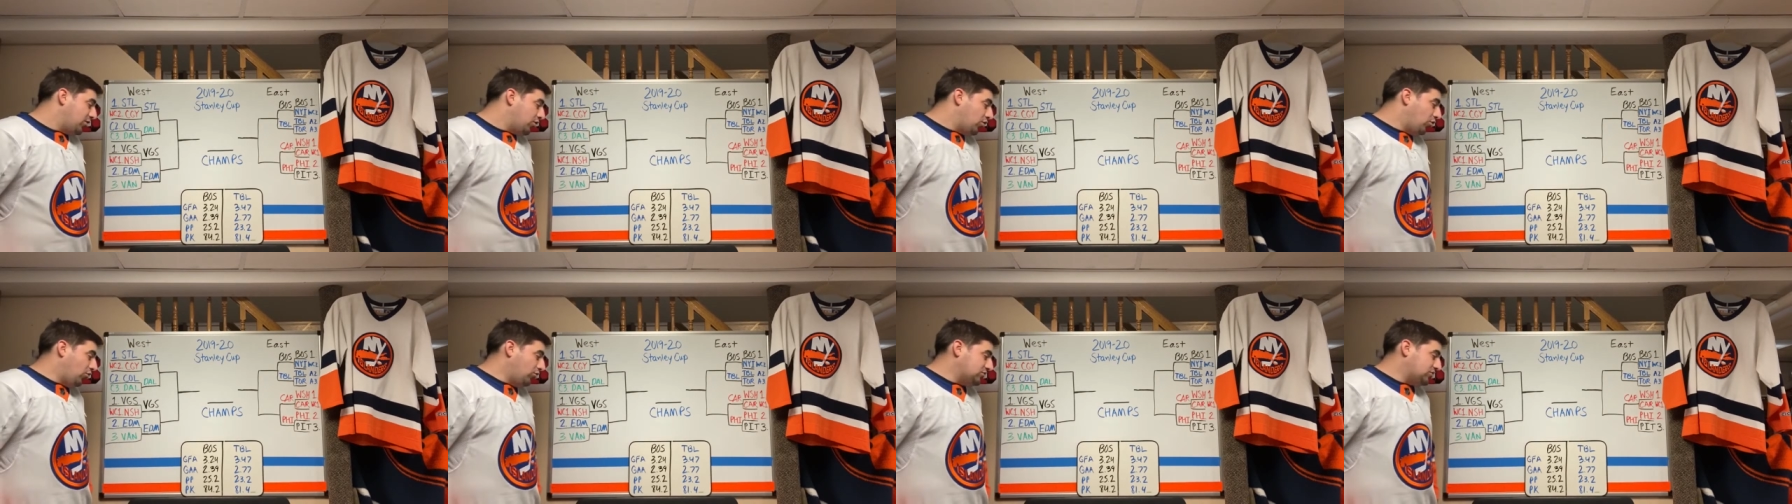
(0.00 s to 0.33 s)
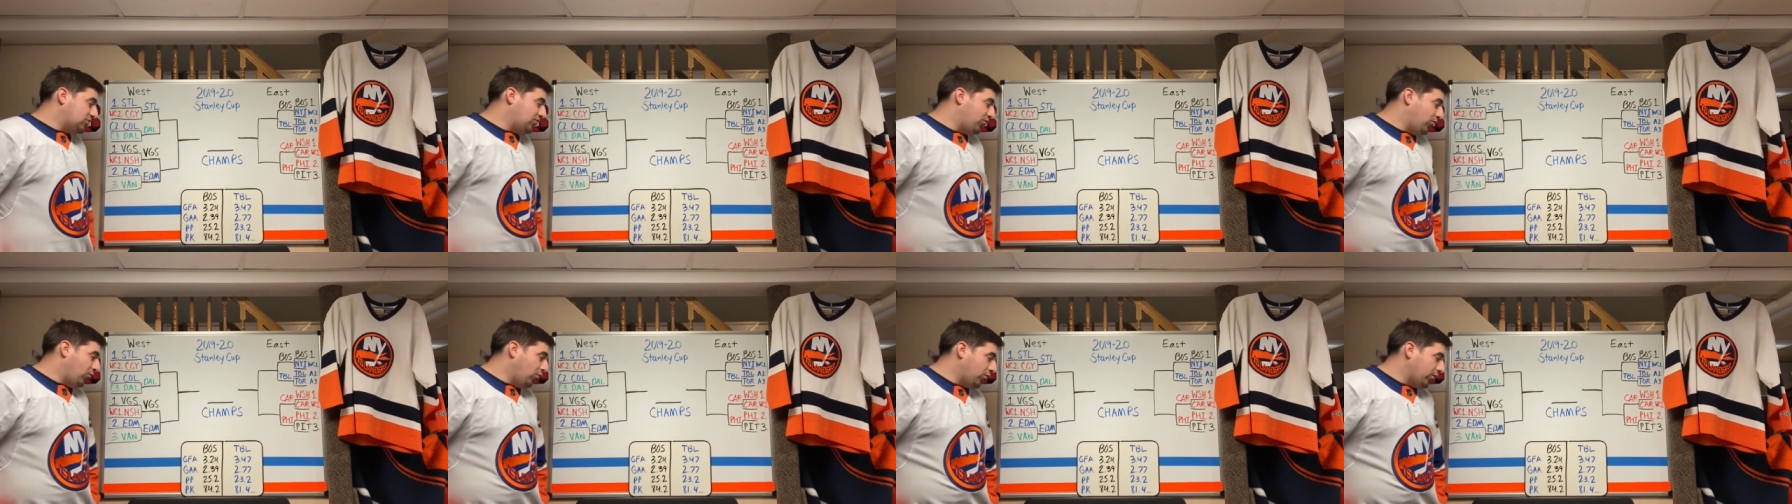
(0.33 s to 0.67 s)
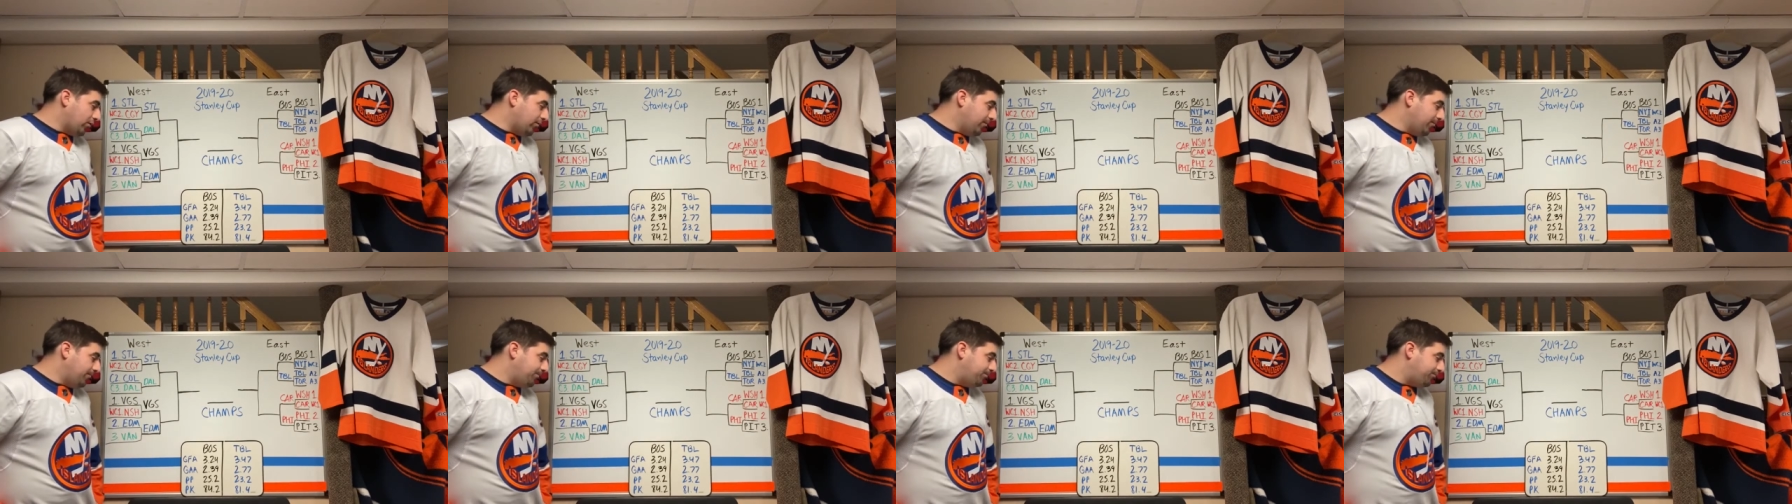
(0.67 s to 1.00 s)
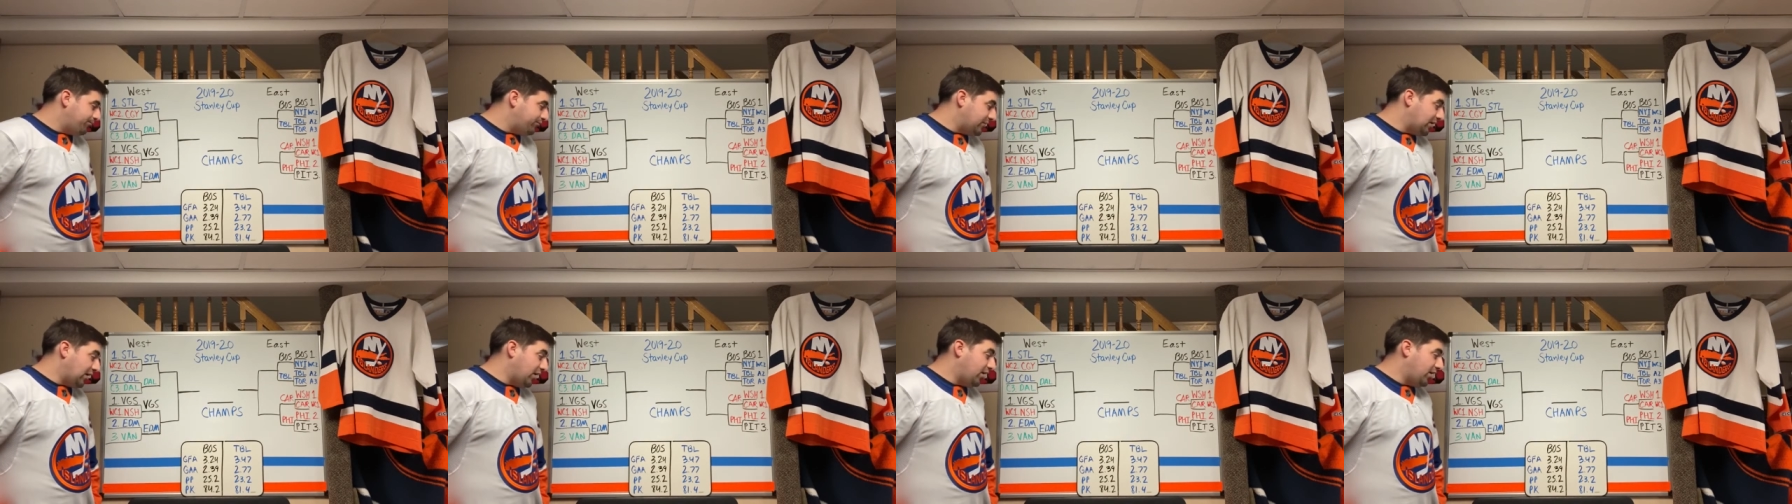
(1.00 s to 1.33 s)
Goals for.
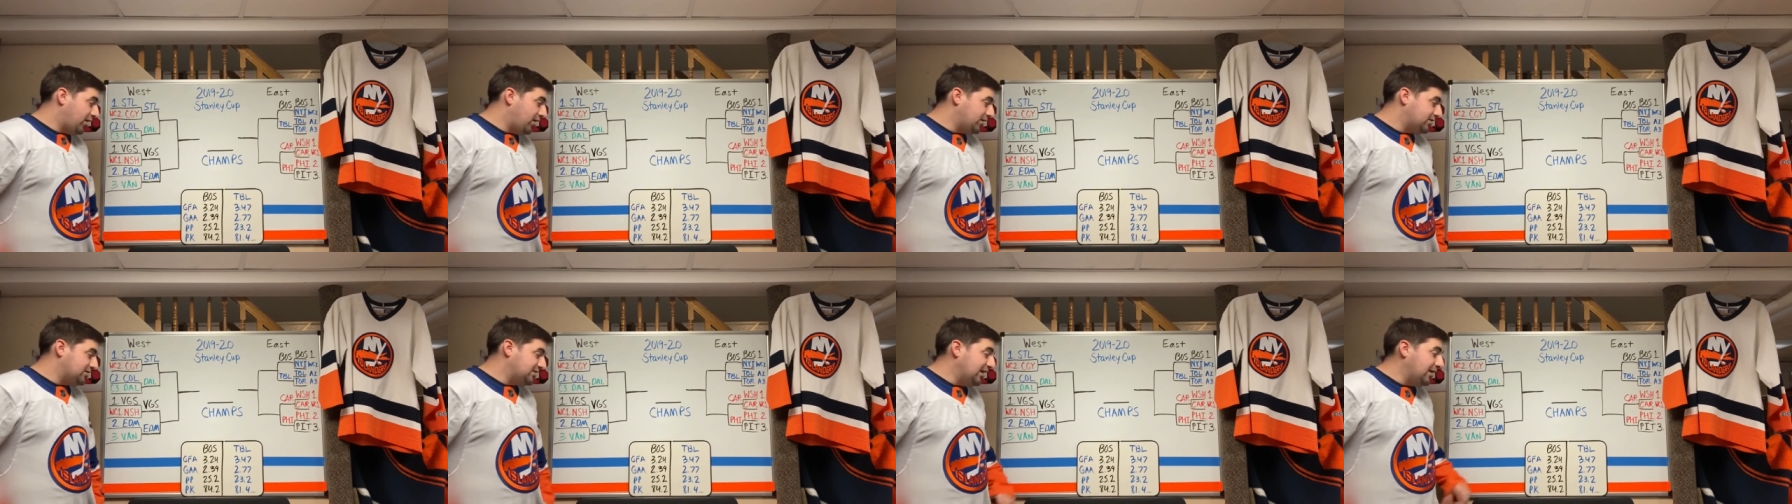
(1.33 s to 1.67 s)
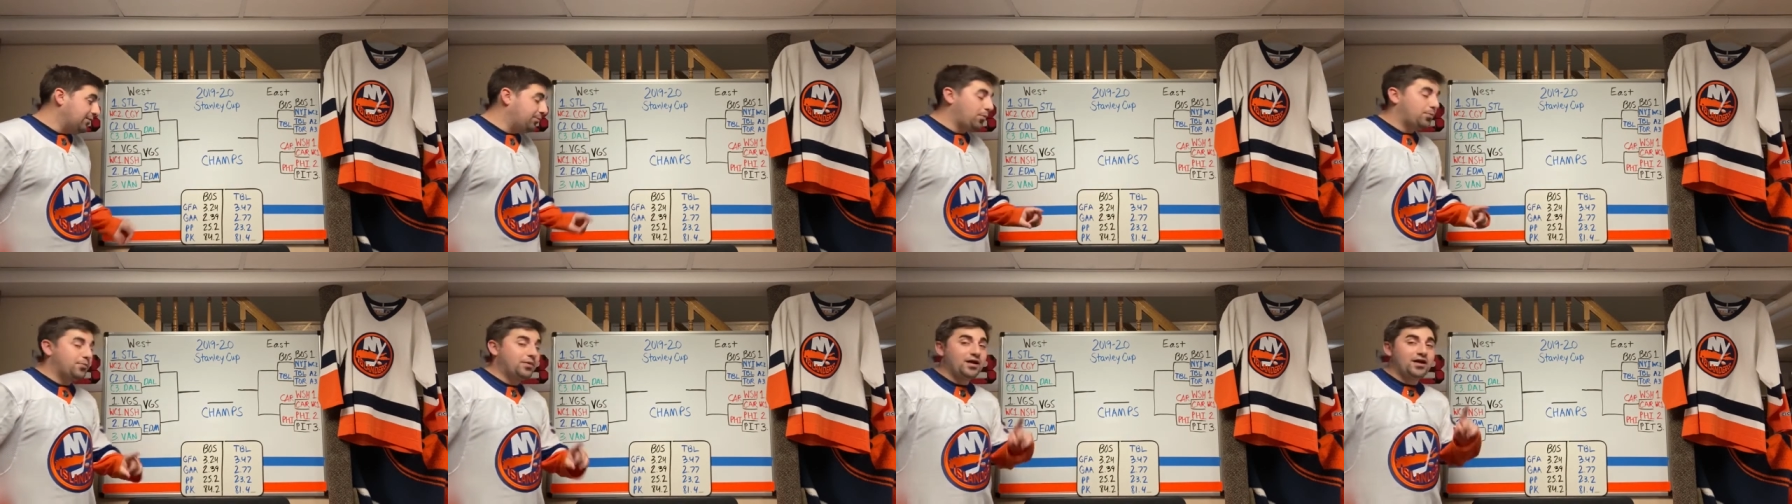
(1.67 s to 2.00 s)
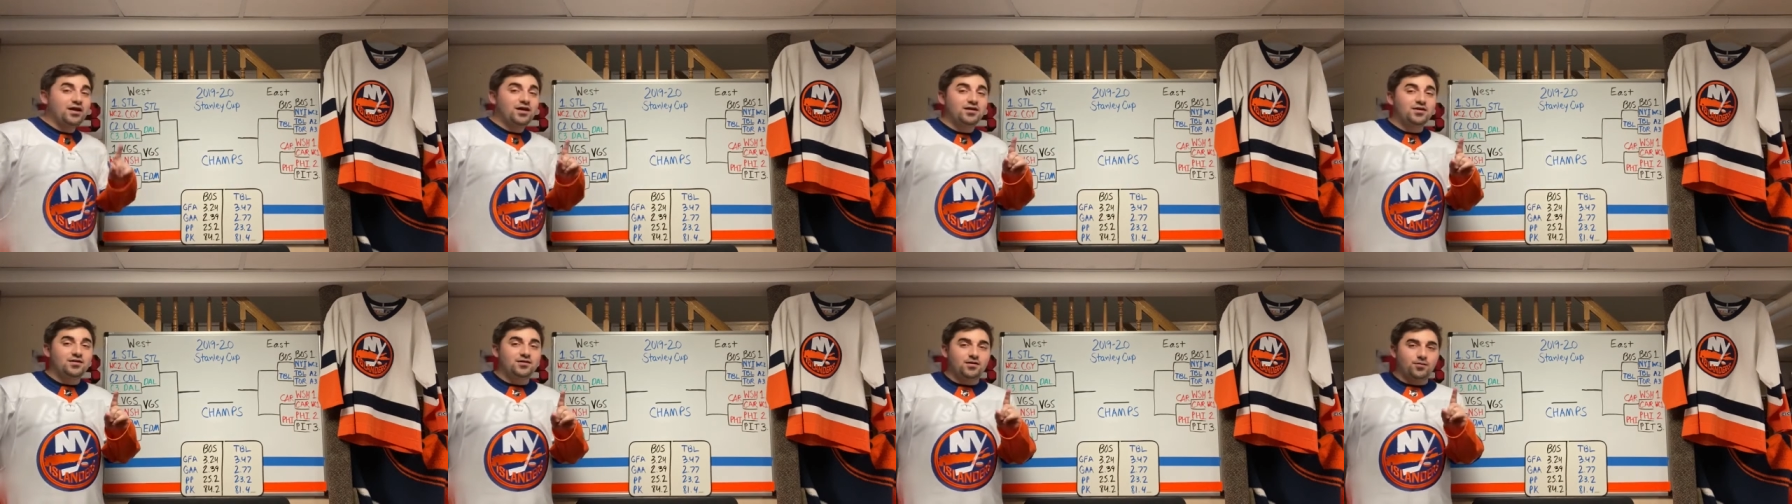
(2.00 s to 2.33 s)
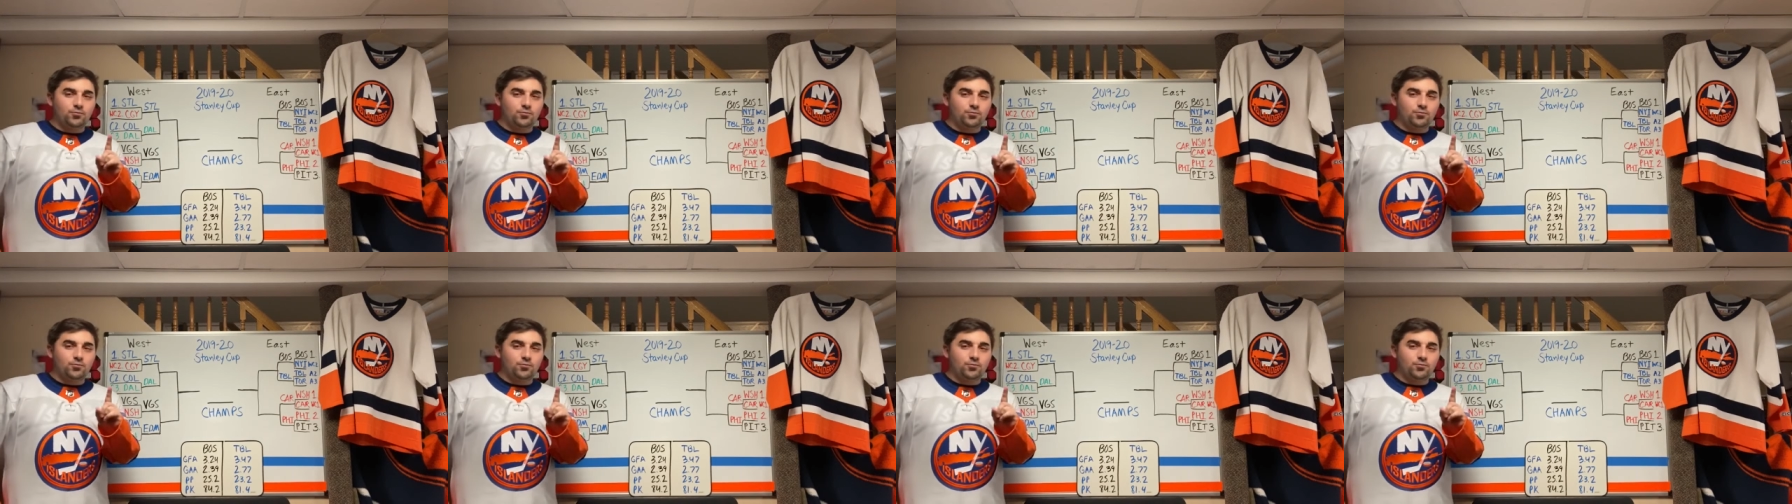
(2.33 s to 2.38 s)
Uh, Tampa Bay,